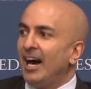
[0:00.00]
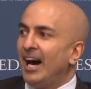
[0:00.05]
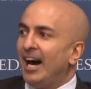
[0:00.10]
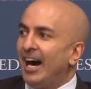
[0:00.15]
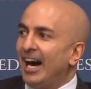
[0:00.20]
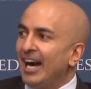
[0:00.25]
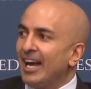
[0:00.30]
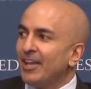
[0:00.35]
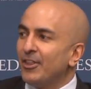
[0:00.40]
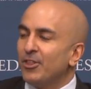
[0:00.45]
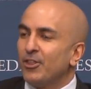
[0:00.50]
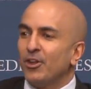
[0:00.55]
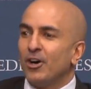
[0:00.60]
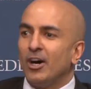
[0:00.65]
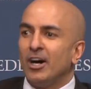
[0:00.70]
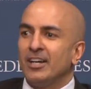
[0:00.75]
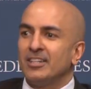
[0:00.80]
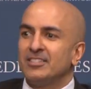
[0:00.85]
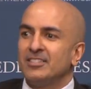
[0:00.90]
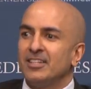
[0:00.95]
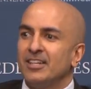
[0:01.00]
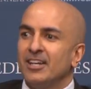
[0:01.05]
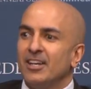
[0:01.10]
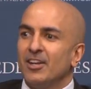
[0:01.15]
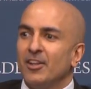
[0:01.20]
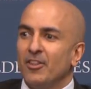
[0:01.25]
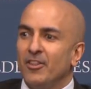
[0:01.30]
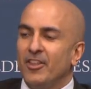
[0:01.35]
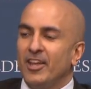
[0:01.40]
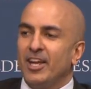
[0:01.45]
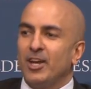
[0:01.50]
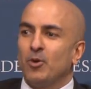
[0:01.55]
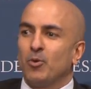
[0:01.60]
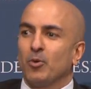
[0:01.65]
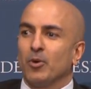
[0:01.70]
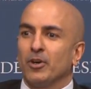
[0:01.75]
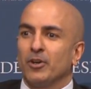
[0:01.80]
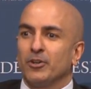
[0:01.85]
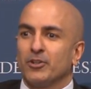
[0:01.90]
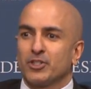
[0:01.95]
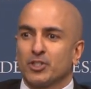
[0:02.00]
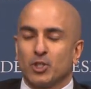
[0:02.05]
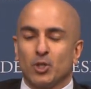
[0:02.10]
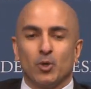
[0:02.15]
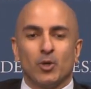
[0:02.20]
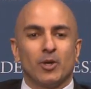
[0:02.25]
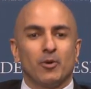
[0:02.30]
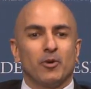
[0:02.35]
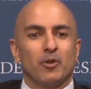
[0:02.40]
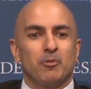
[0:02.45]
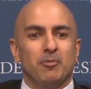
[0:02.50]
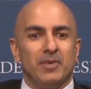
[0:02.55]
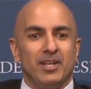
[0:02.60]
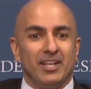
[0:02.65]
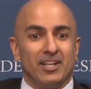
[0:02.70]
I thought they were screwing with me